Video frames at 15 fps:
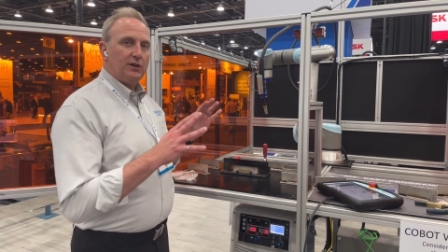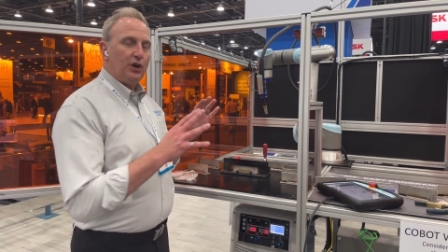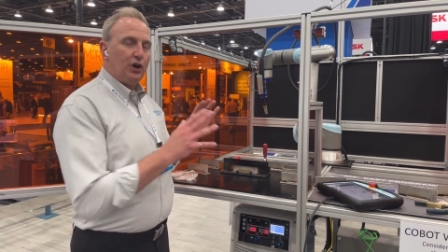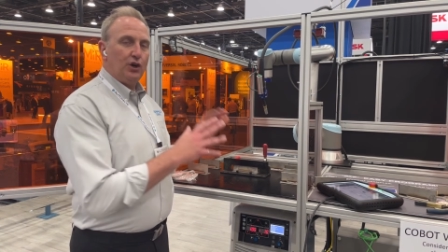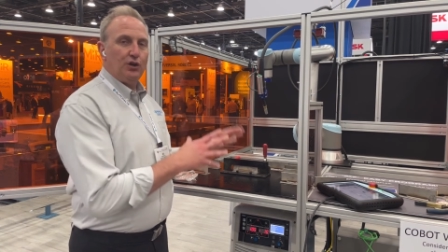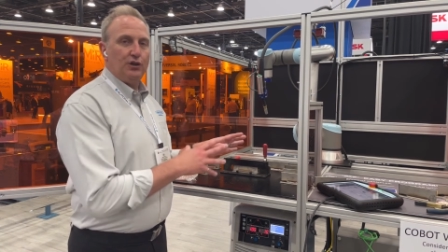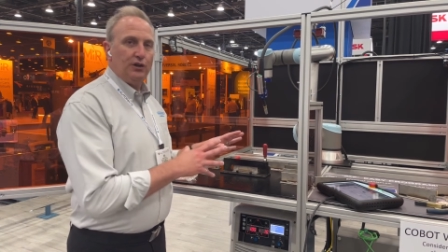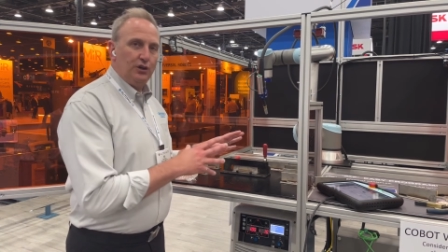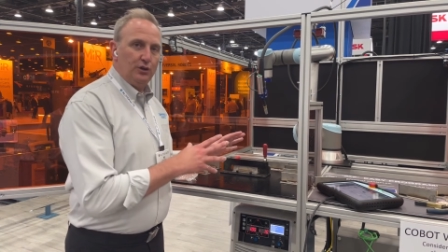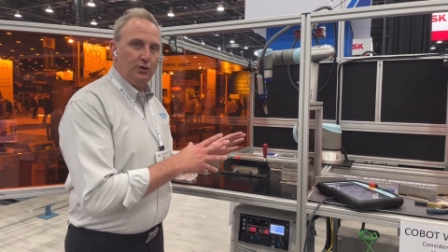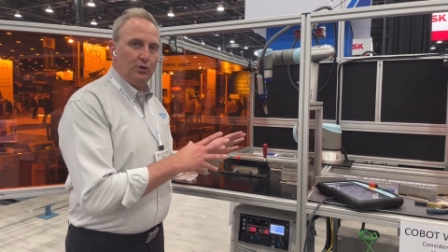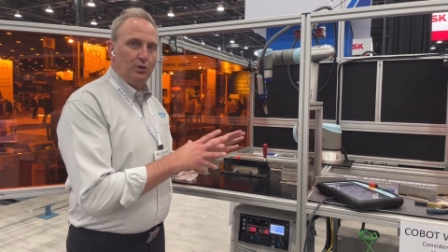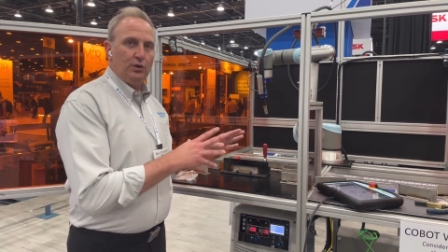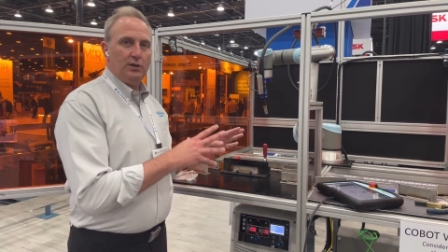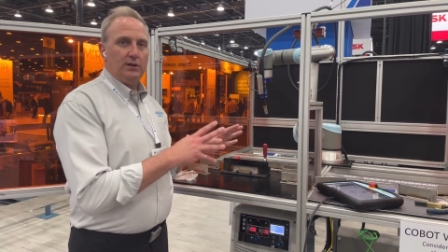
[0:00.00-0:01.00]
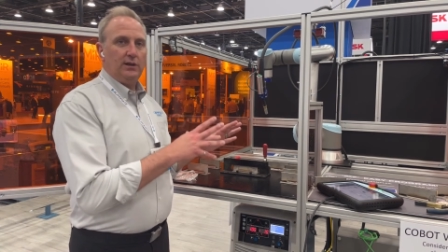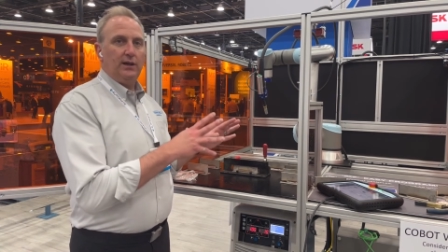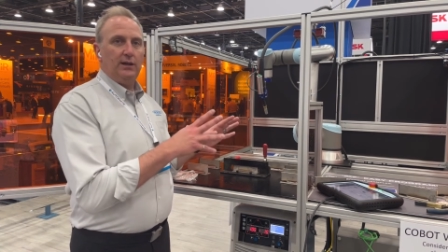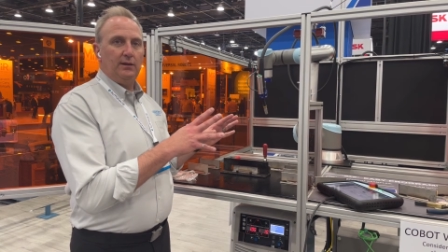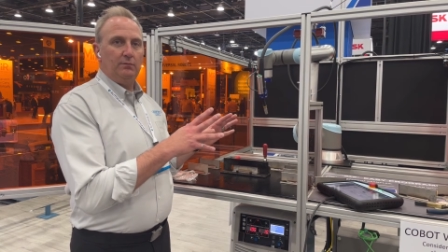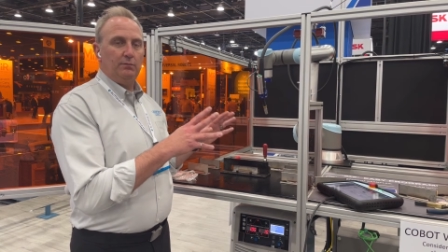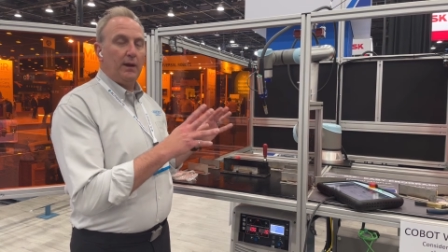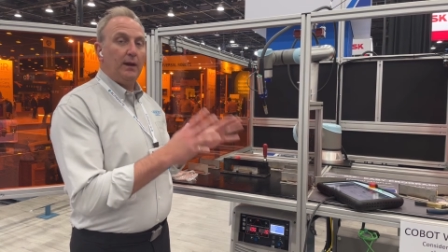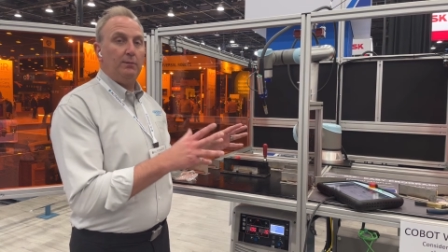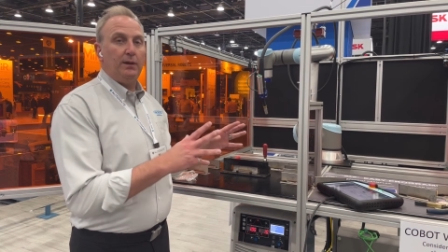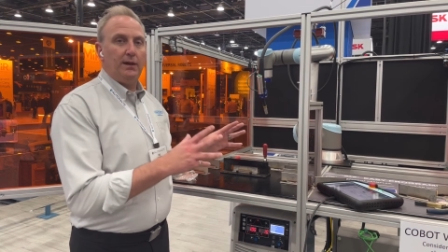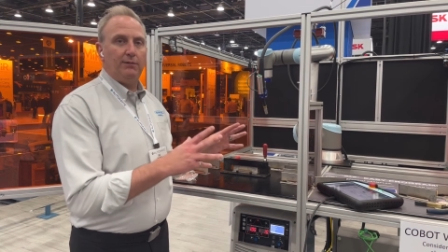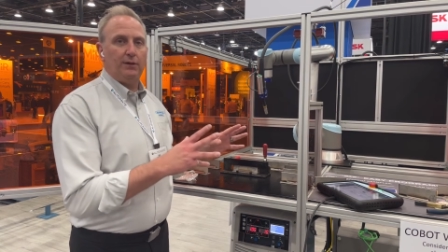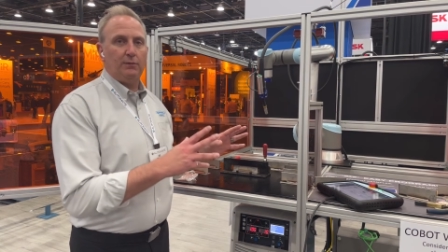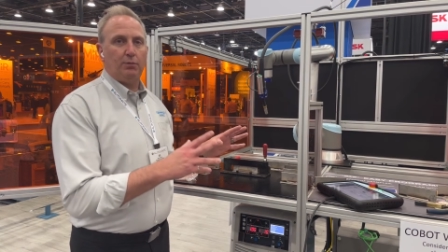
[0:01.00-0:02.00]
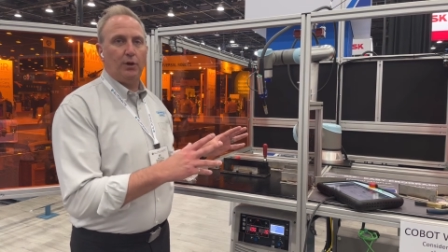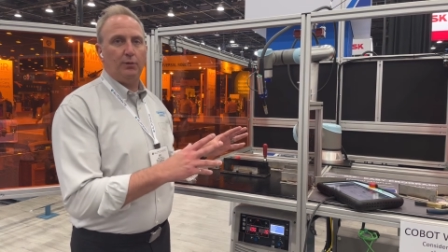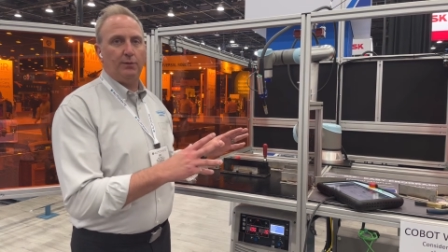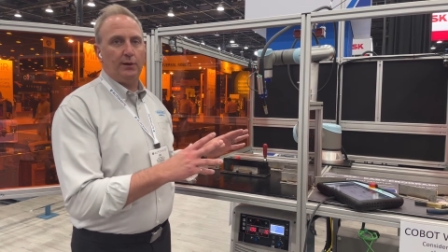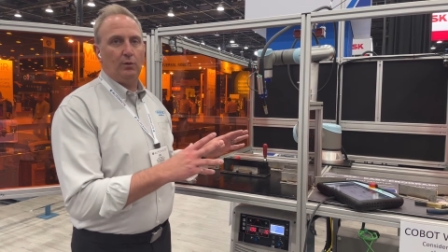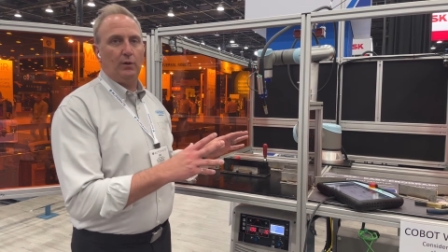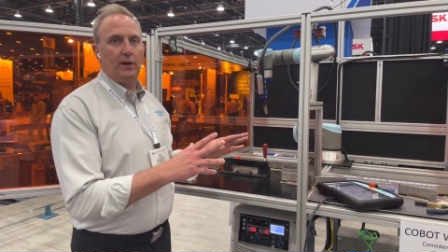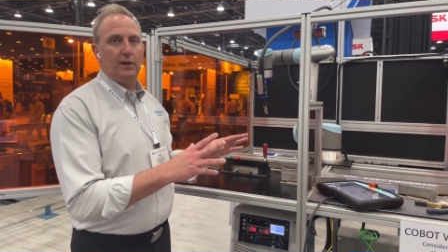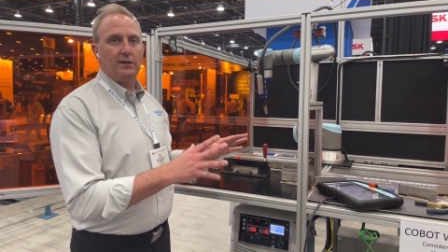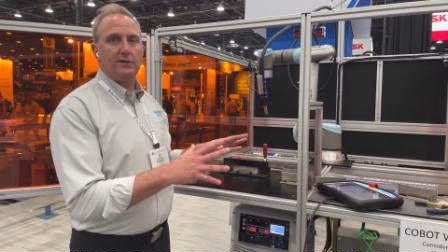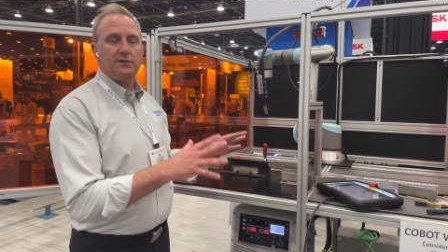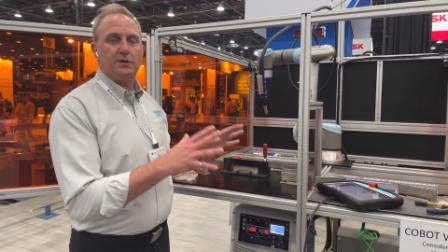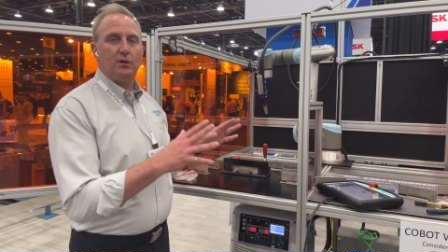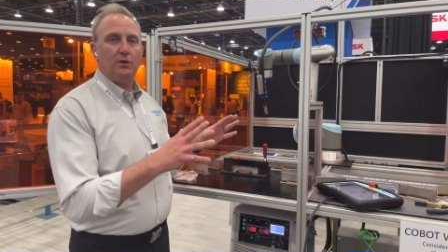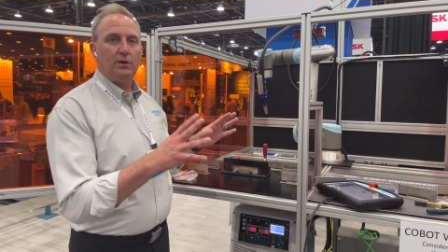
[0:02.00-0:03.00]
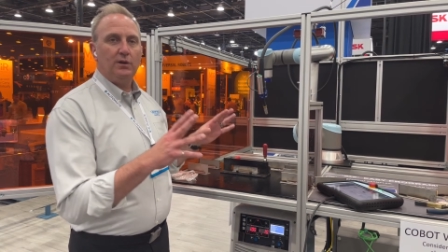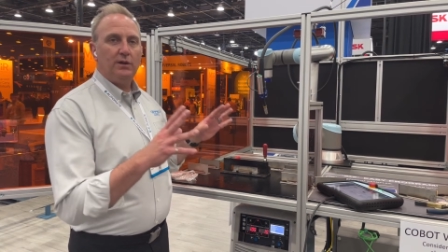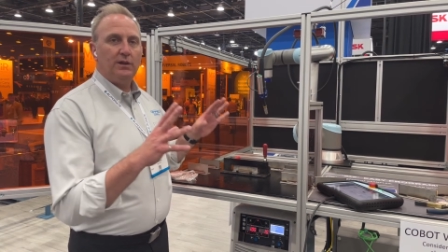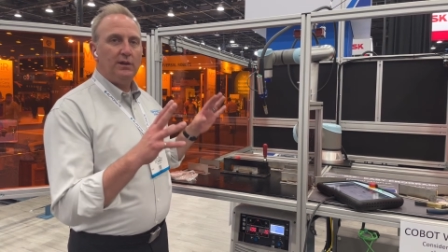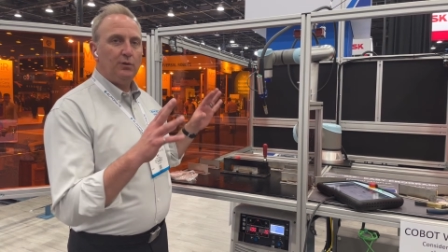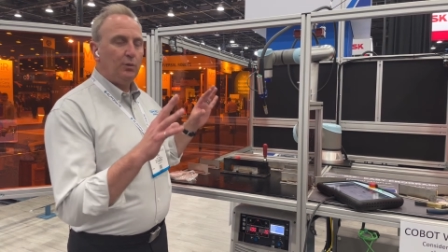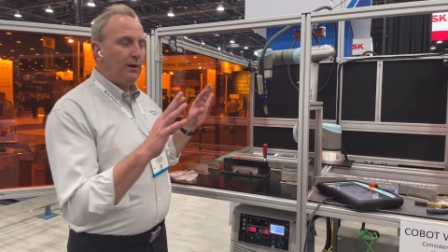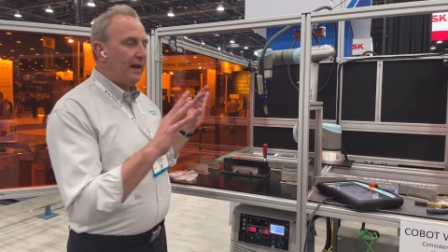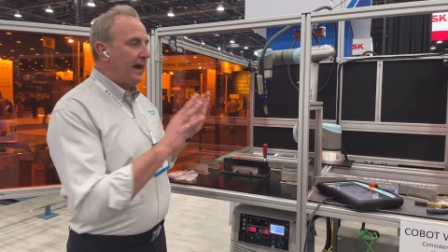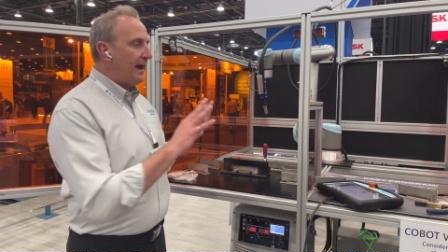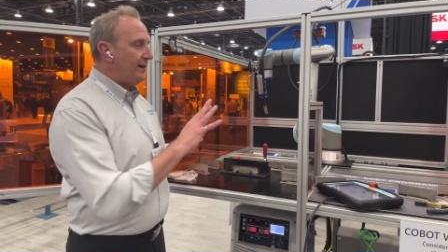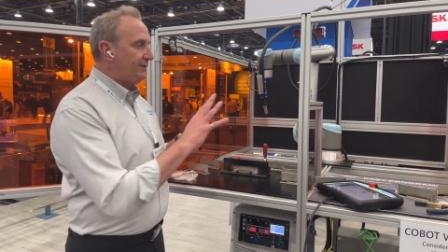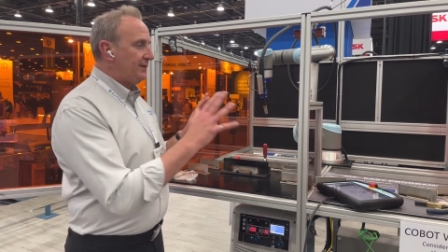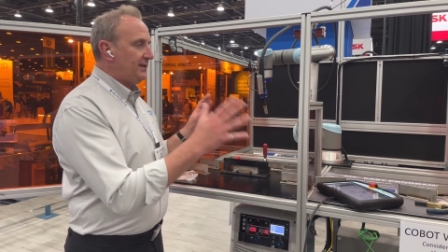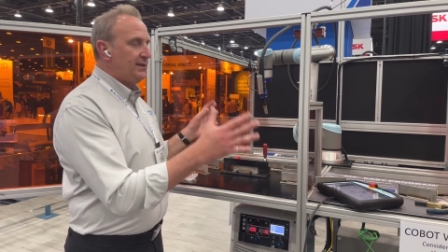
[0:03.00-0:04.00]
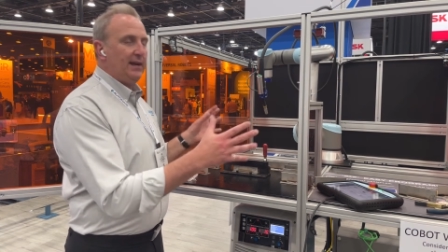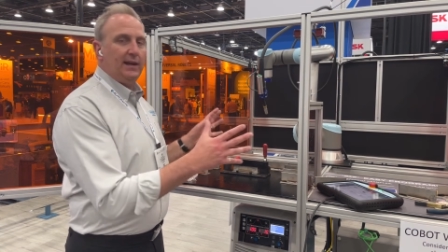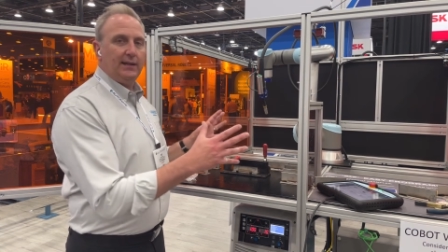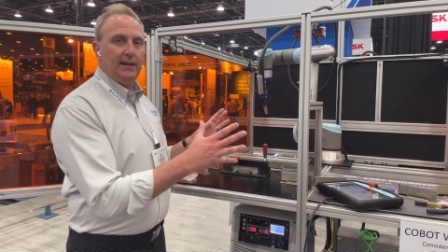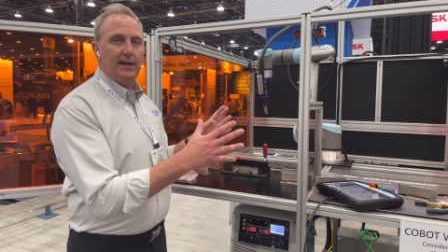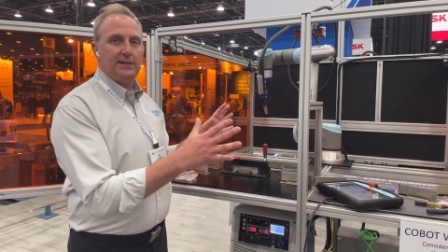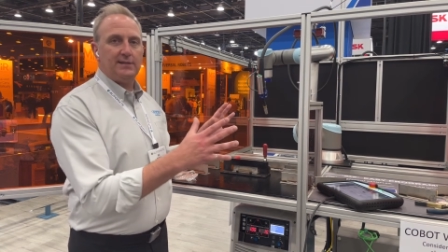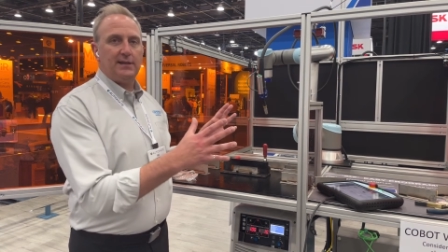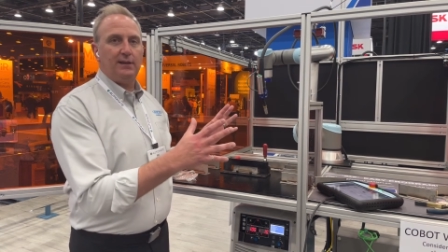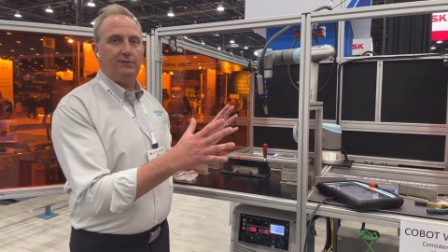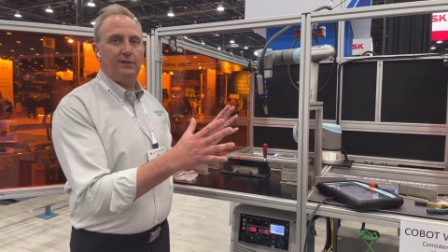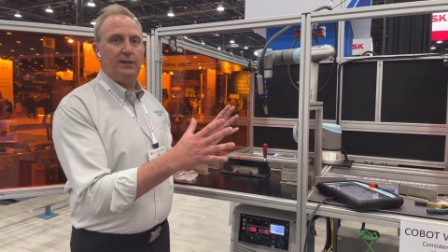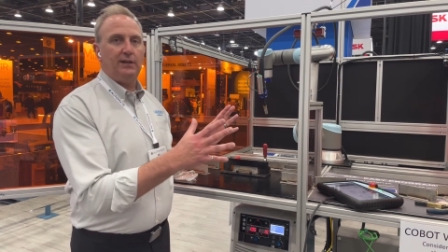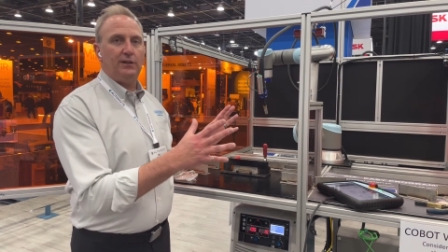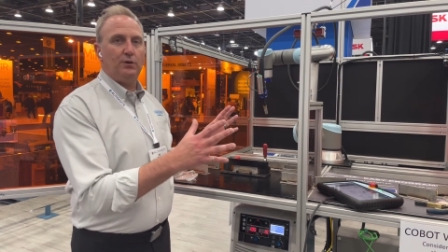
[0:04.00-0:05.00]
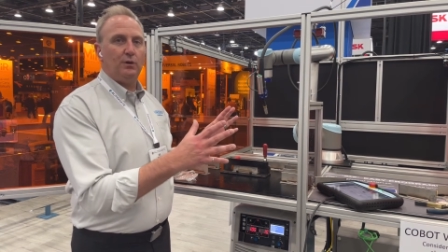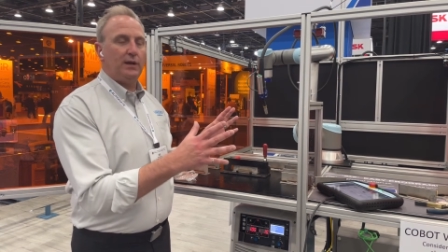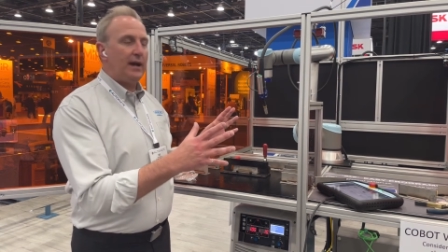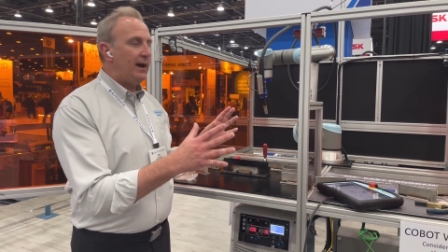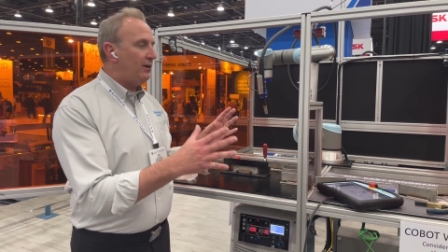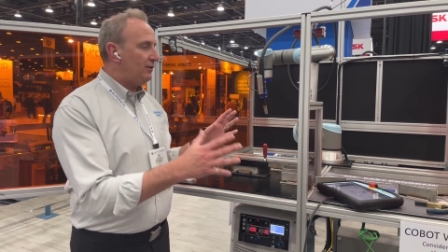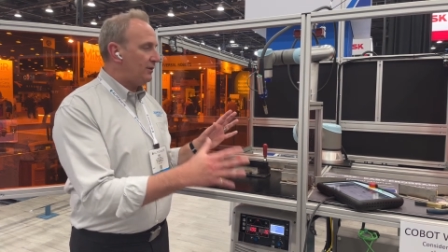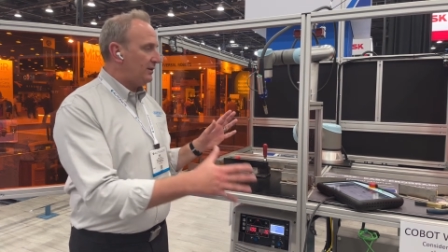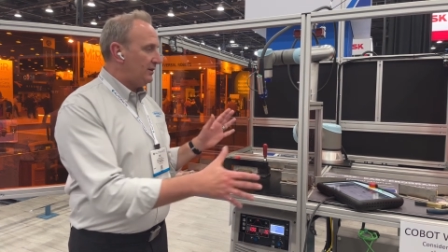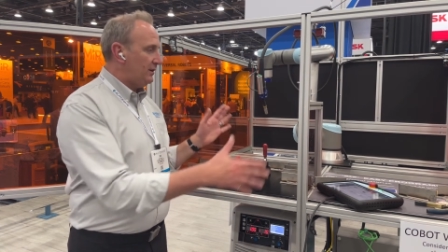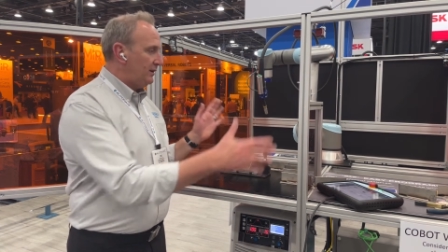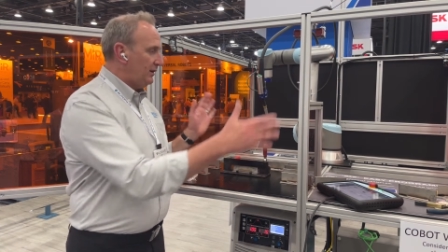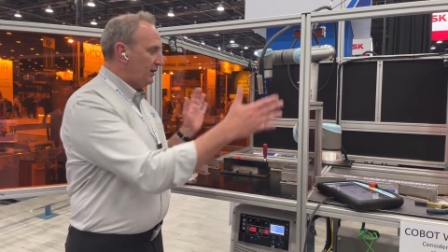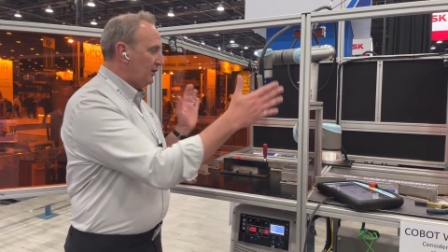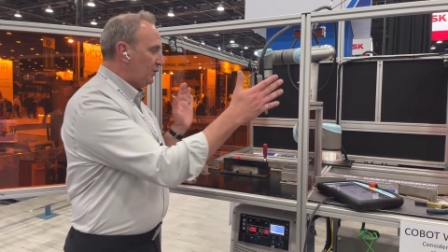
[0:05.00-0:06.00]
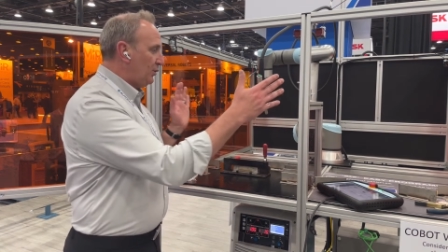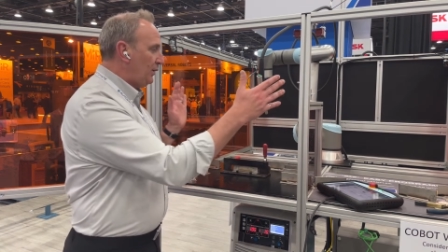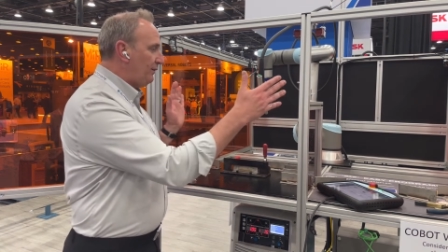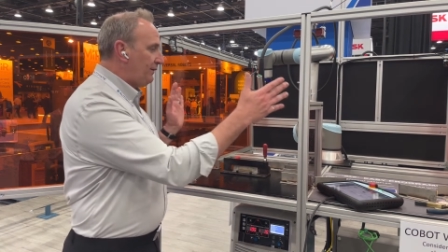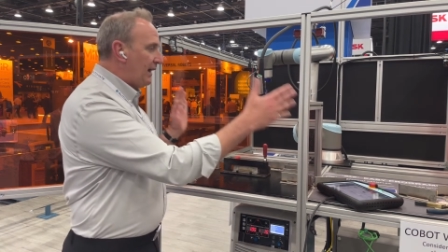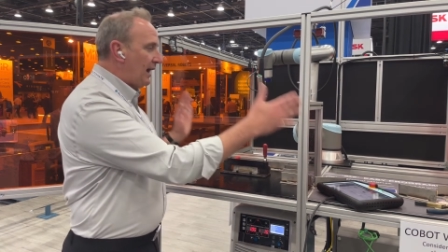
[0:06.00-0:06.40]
hurt you in maybe even a permanent way. So we have to take that safety into account. We've